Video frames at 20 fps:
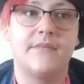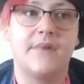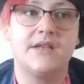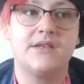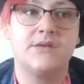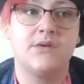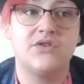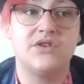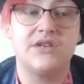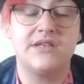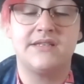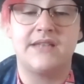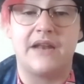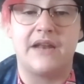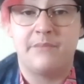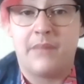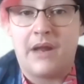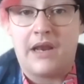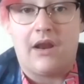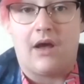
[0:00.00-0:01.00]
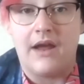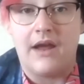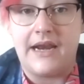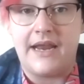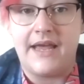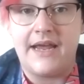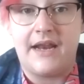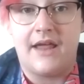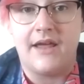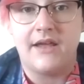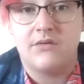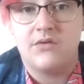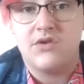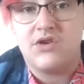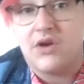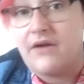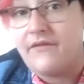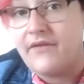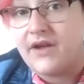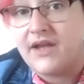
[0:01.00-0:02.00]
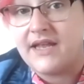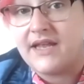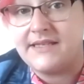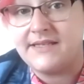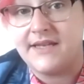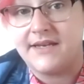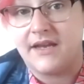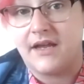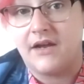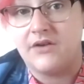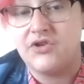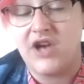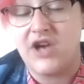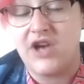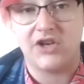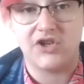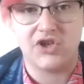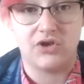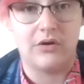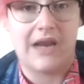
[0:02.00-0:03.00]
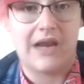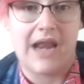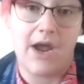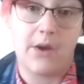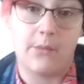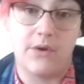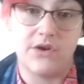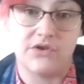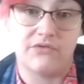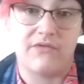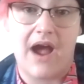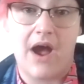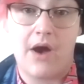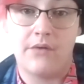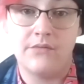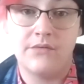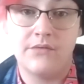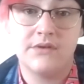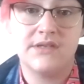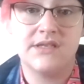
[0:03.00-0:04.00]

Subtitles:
So I just said politely, like, could you ever consider changing your language around?